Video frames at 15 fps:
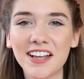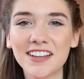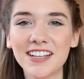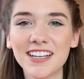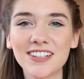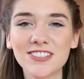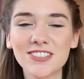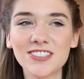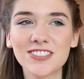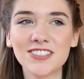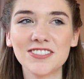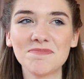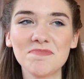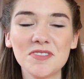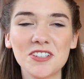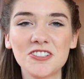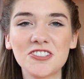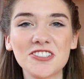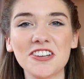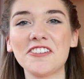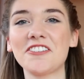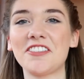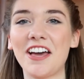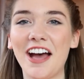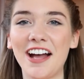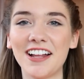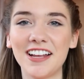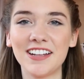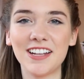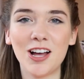Like, just share
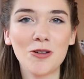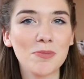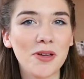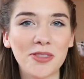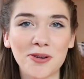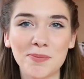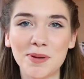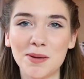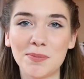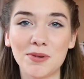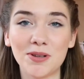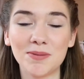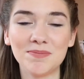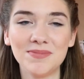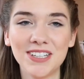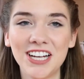that and help other people.